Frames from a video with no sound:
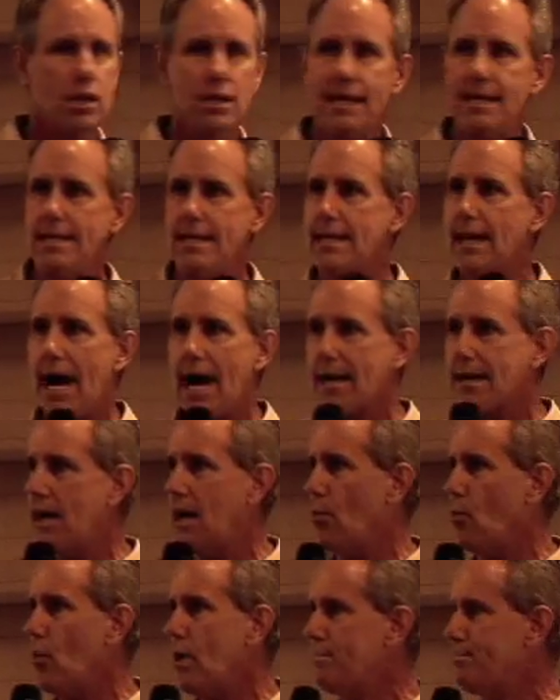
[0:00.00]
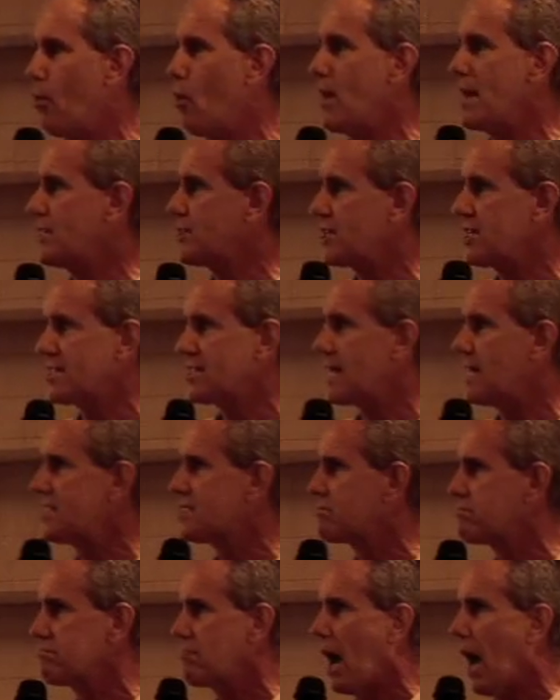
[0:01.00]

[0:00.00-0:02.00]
Lady Gaga, at one point, she says,